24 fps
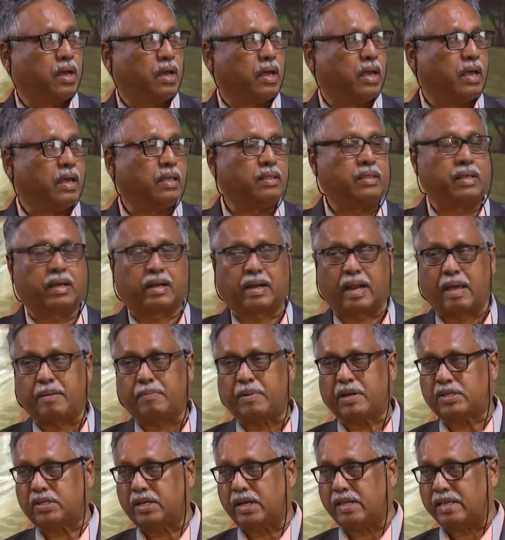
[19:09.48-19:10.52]
In the
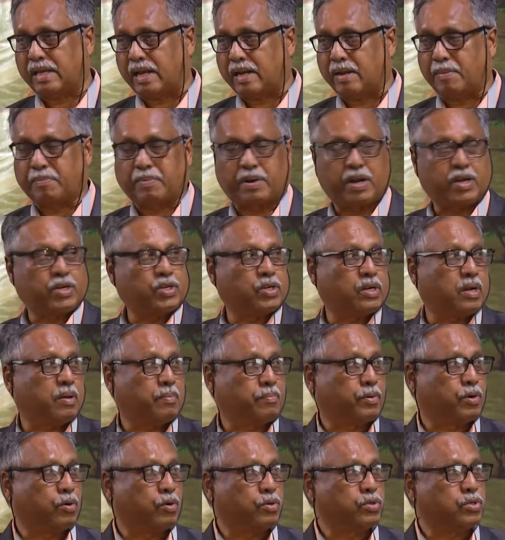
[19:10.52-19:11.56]
climate change adaptation
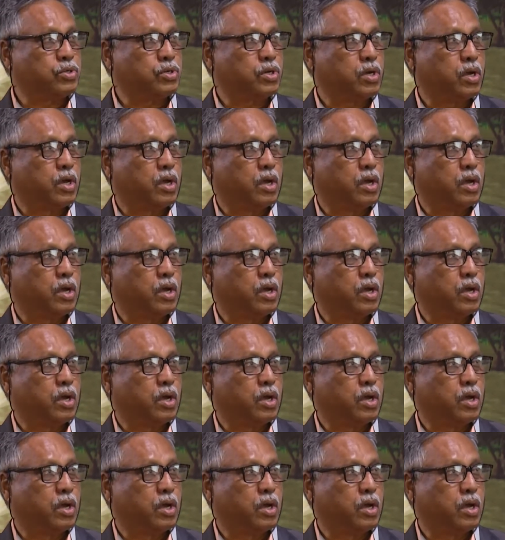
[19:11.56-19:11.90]
approach,